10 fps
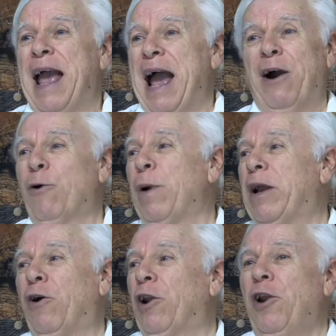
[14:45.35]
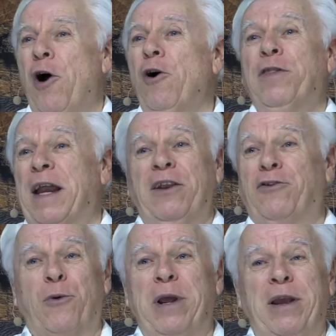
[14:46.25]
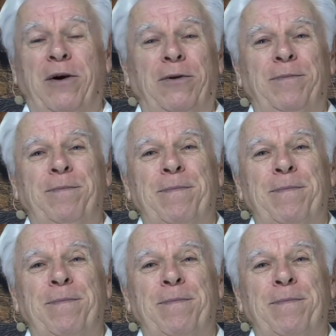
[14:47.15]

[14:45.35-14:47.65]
How are we going to know that it's real?